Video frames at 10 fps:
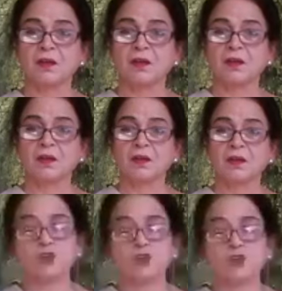But
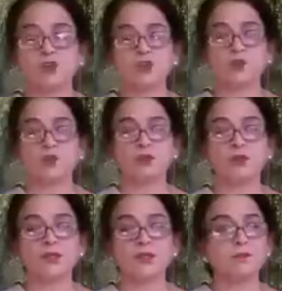our ancient yogi
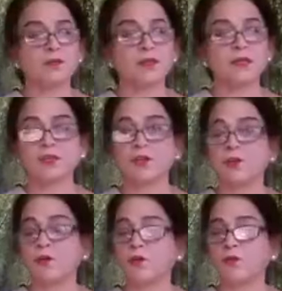gurus, they
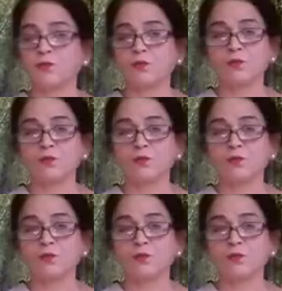said no.